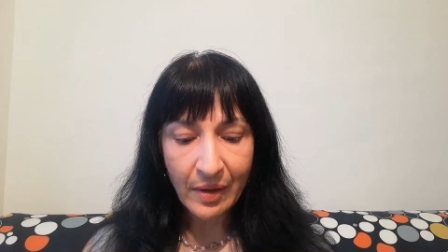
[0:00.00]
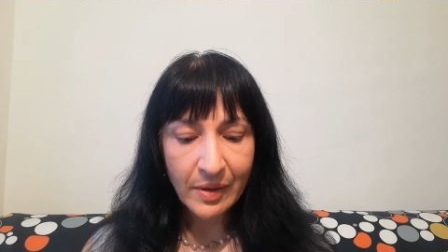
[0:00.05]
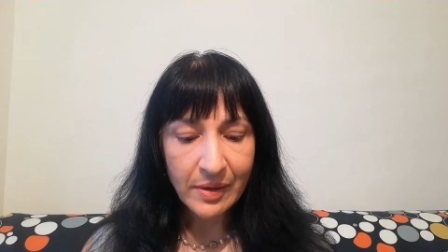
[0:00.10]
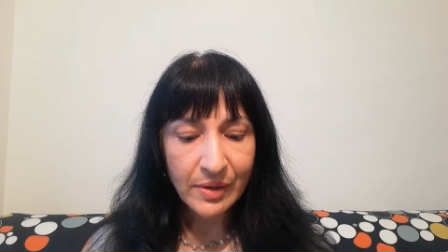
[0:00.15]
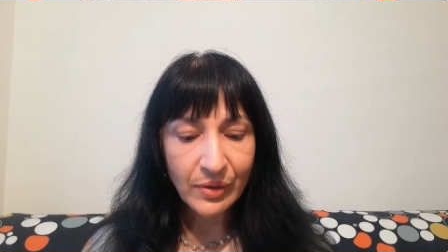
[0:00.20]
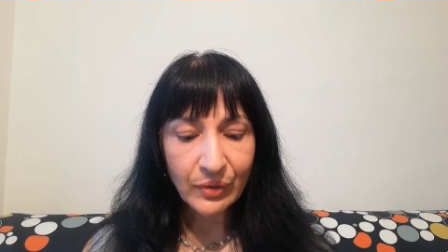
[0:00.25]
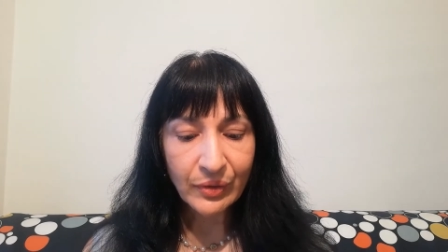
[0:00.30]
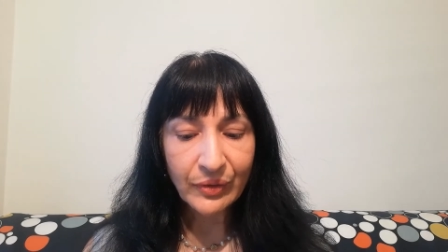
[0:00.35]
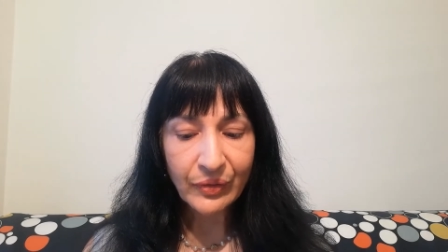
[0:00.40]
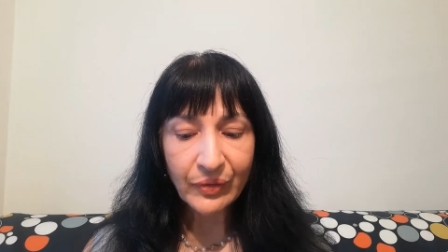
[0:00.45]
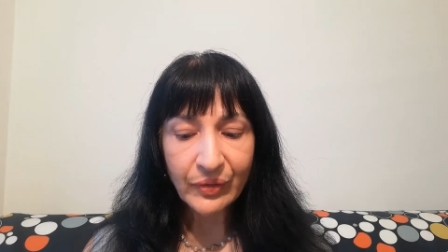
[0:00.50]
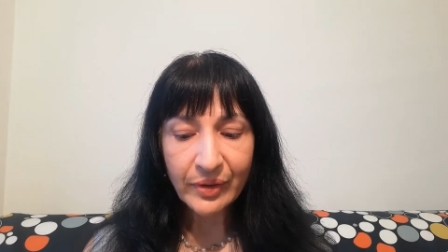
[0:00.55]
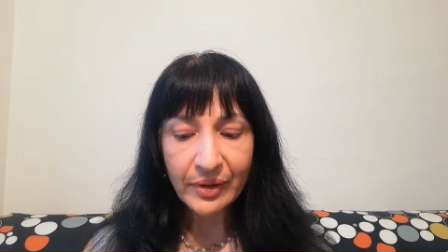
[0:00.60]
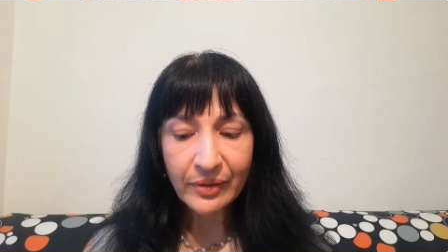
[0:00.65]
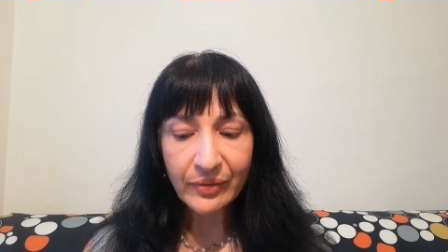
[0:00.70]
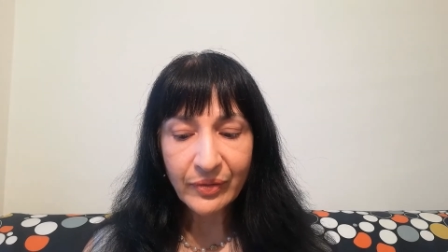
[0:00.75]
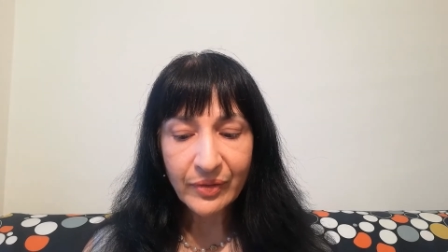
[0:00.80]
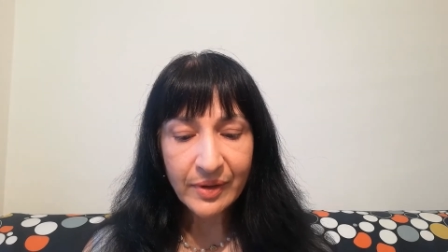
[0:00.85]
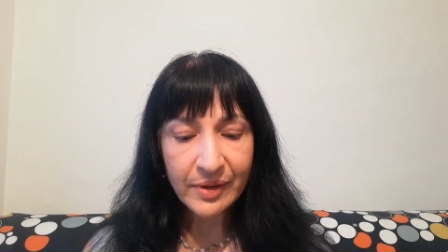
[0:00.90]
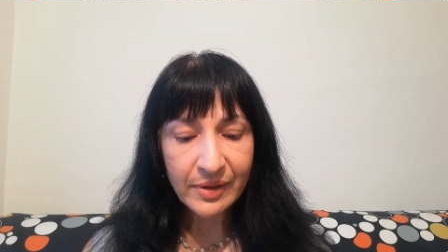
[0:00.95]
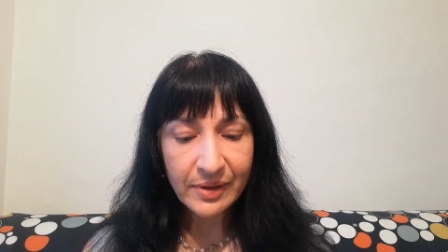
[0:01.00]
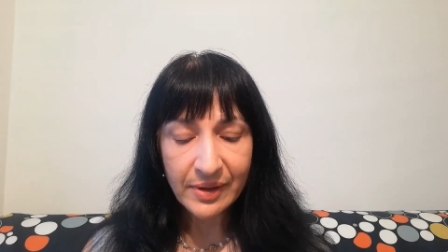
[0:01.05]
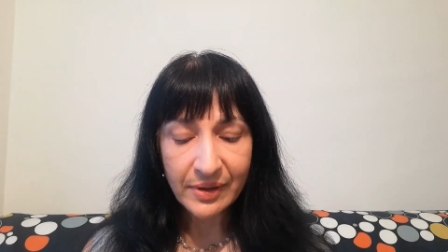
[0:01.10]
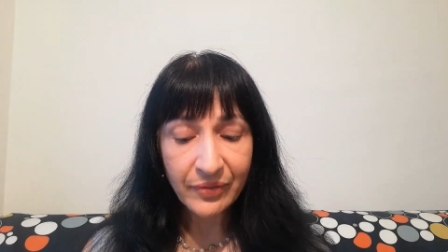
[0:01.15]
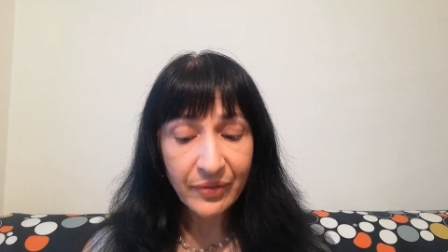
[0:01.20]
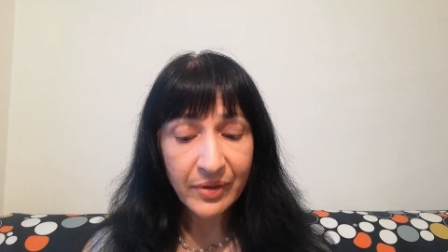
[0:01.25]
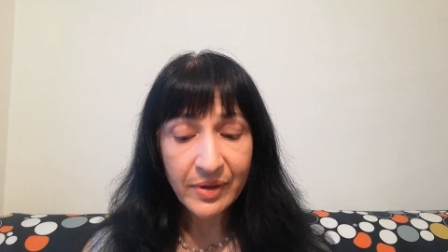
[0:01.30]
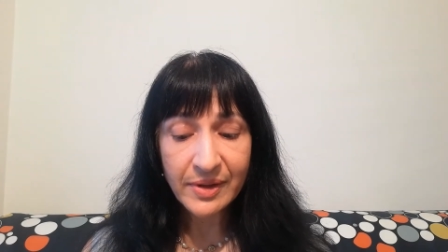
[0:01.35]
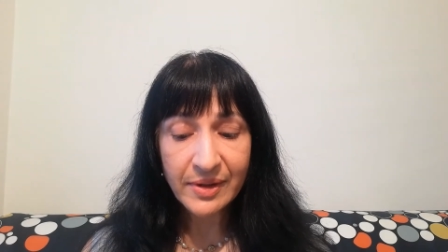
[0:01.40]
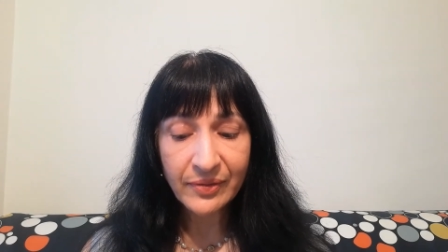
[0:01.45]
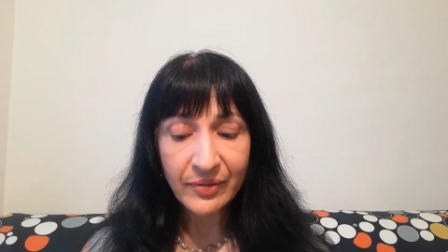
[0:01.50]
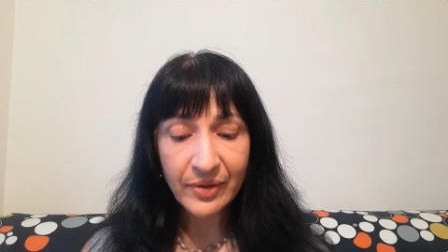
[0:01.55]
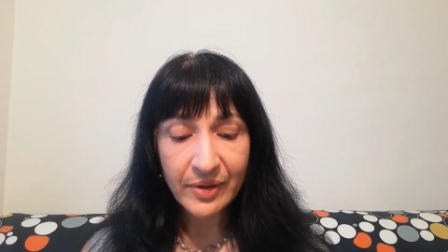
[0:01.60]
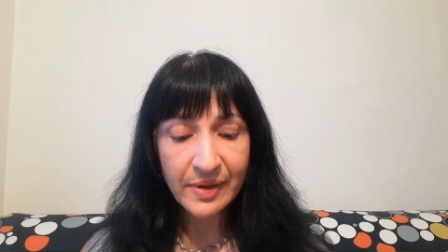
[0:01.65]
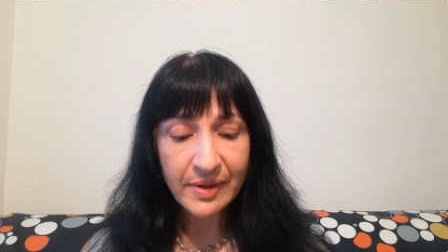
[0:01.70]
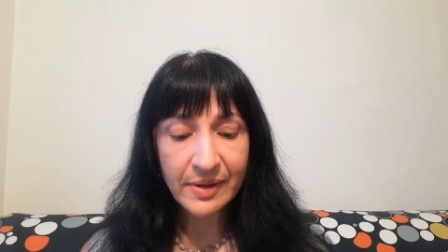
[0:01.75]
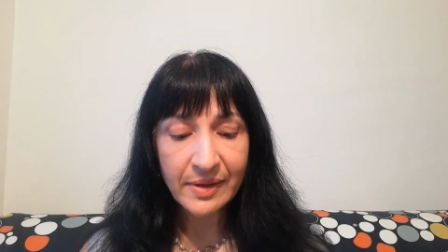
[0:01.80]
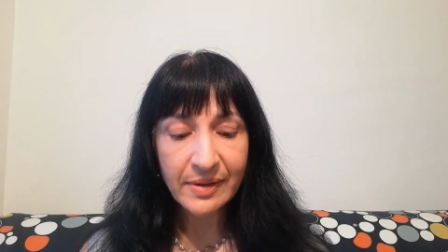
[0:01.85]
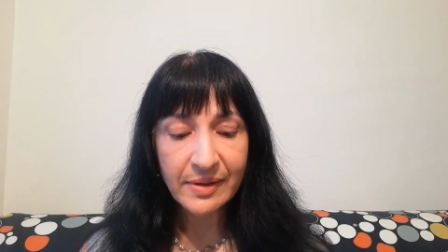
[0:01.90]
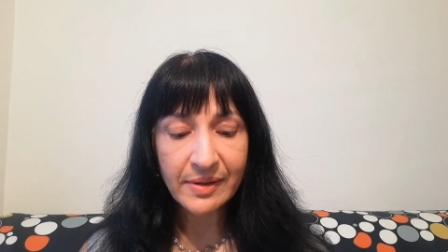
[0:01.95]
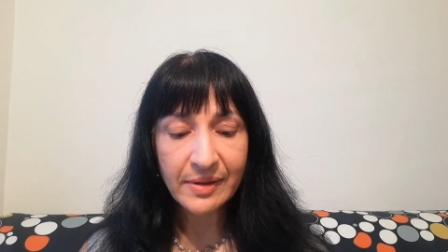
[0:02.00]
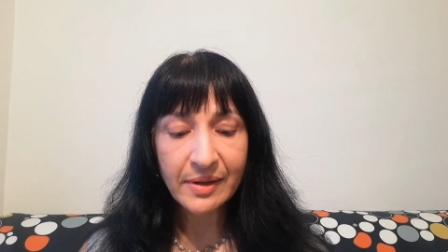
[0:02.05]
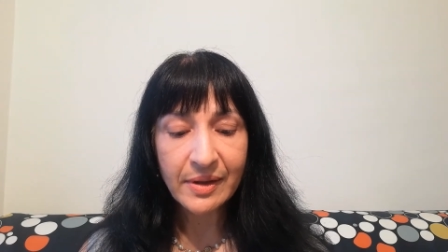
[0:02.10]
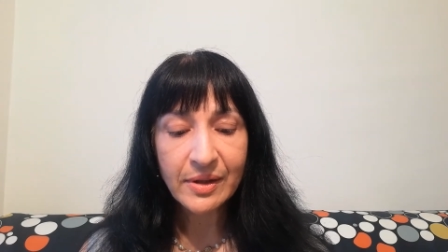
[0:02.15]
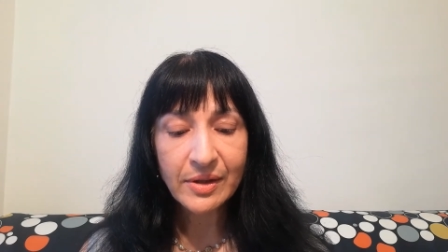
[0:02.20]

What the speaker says: So the first verse is,